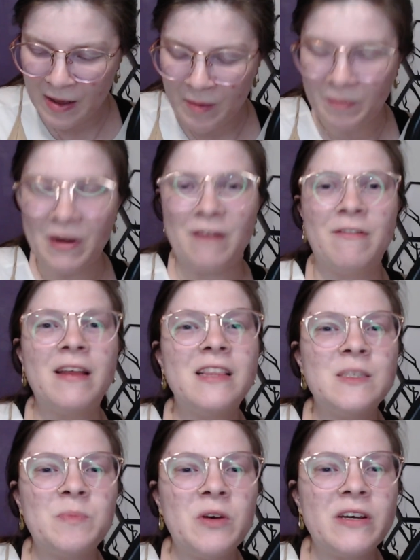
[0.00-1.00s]
But I read
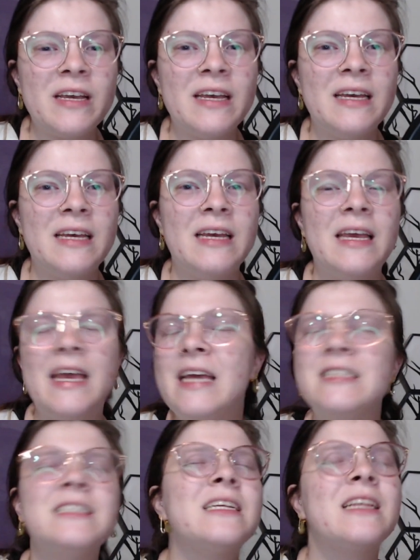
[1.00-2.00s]
this book,
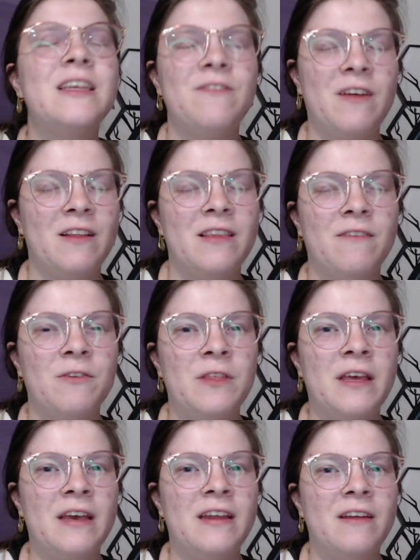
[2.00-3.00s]
instantly fell in love with
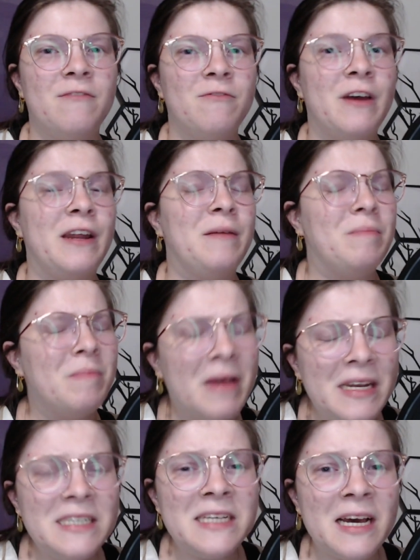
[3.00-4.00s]
it, read it
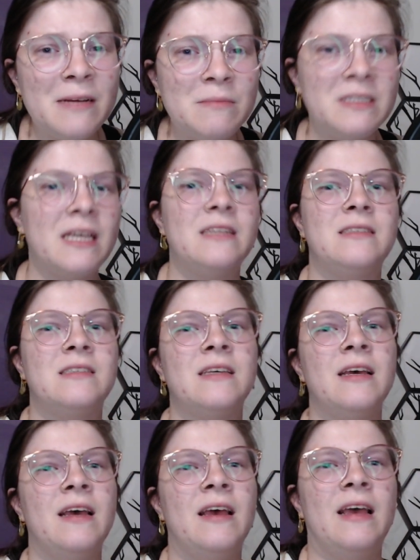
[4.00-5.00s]
many times since,
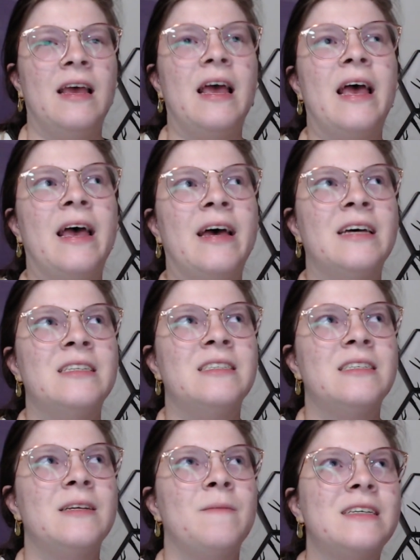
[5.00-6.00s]

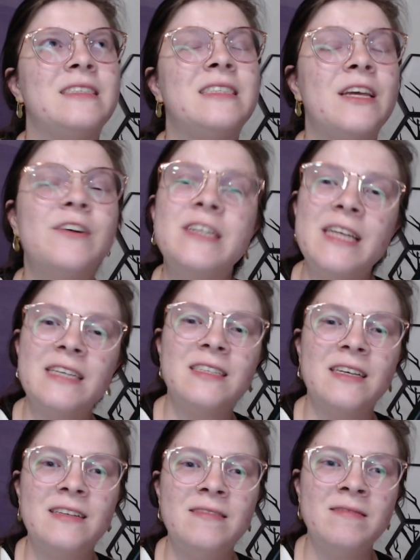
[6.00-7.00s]
and Sarah
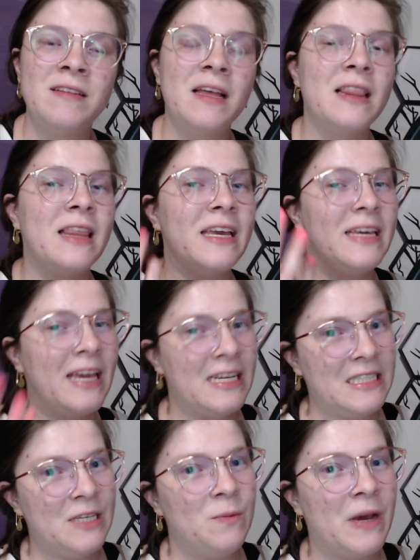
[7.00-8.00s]
Dessen, like
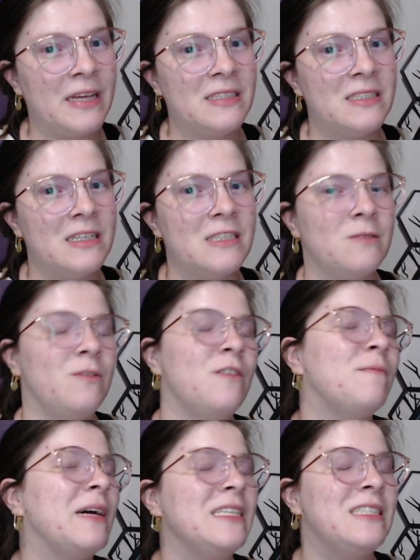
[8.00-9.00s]
Casey West, is one of
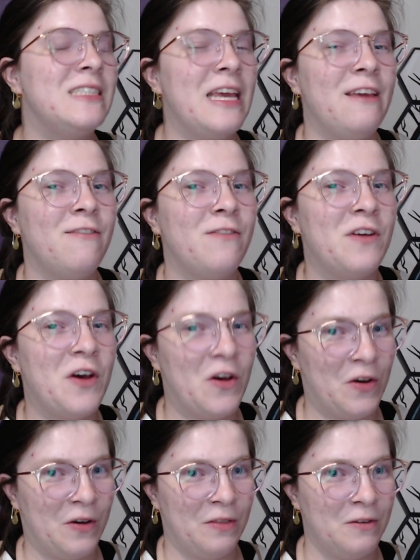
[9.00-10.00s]
my safe
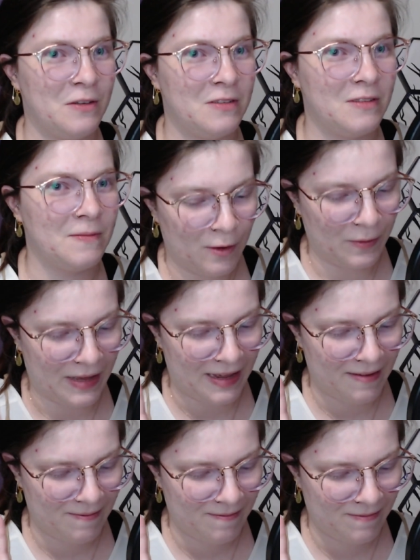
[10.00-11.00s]
authors.
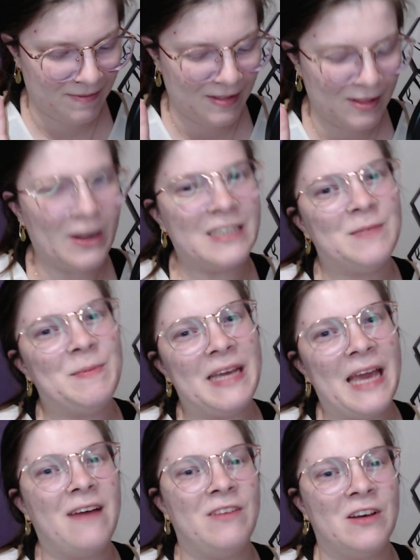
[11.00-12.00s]
Okay, there has to be a
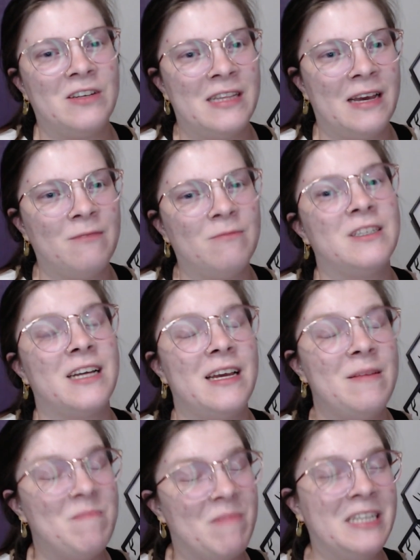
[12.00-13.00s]
caveat to that, which
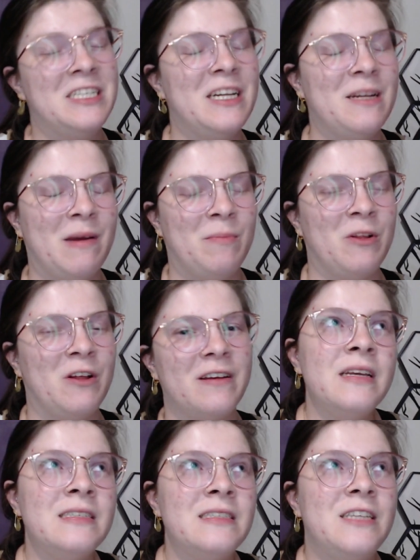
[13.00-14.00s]
I mentioned in my blog.
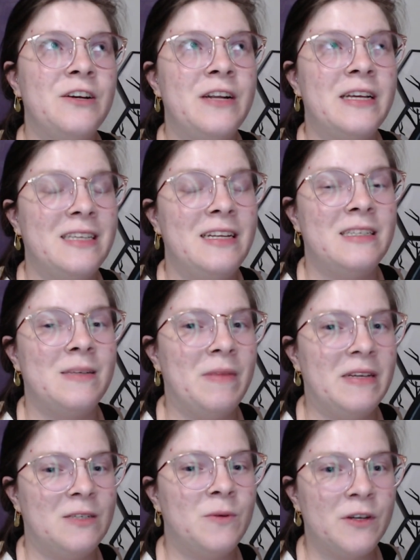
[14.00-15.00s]
Sarah Dessen is
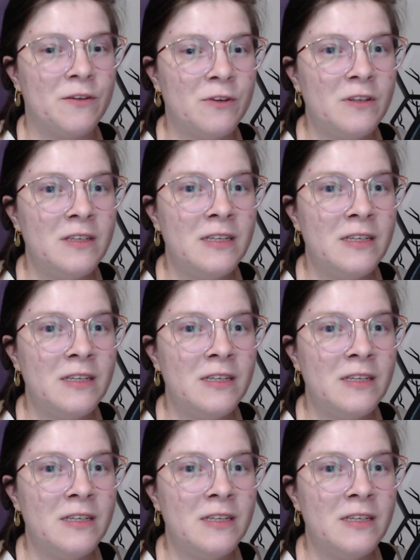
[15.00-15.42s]
amazing, wonderful,